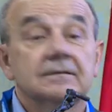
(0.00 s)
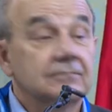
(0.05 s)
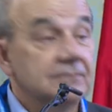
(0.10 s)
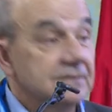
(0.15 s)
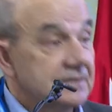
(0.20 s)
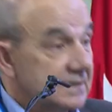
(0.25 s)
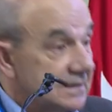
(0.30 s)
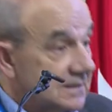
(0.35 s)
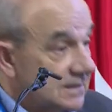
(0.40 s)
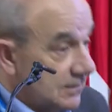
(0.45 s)

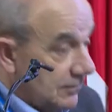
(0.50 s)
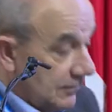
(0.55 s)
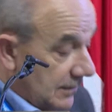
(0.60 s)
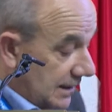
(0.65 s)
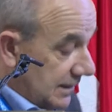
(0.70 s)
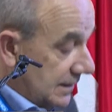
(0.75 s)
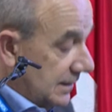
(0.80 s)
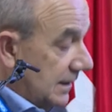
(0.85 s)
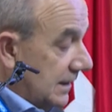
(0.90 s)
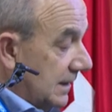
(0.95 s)
which is the
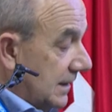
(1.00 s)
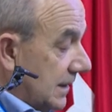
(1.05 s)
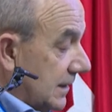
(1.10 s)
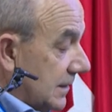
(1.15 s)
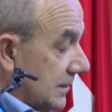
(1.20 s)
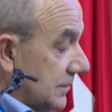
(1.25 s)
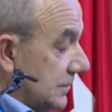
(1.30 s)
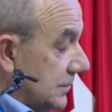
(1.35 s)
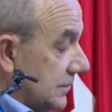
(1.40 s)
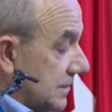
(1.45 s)
one
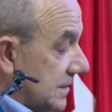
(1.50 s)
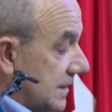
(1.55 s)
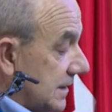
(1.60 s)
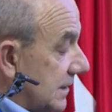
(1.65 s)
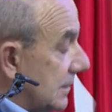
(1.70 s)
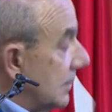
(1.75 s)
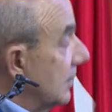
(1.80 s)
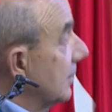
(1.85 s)
you see